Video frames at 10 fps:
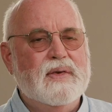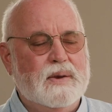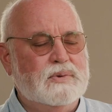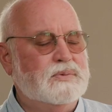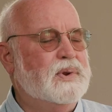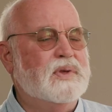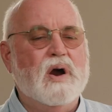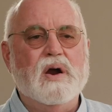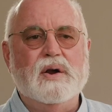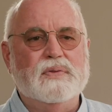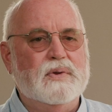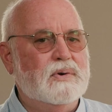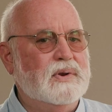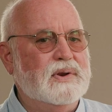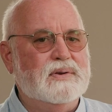That was really hard in the
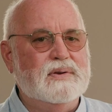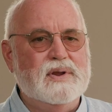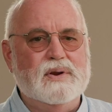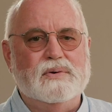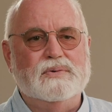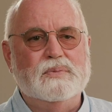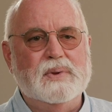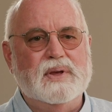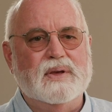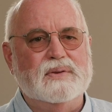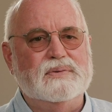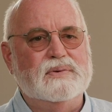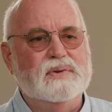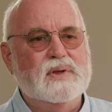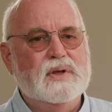early years
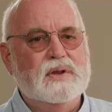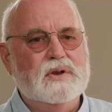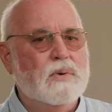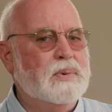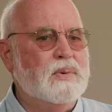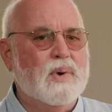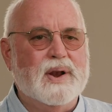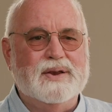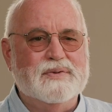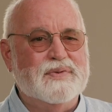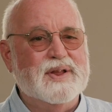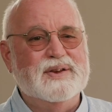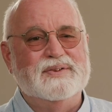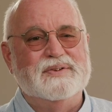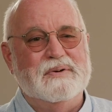because nobody wanted to
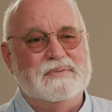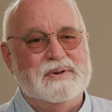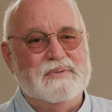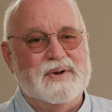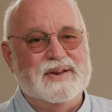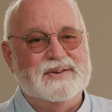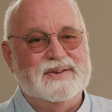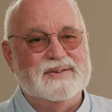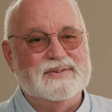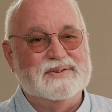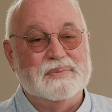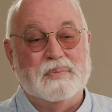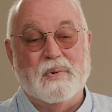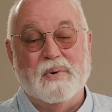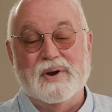fund us, nobody wanted to
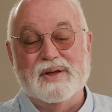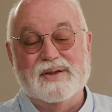support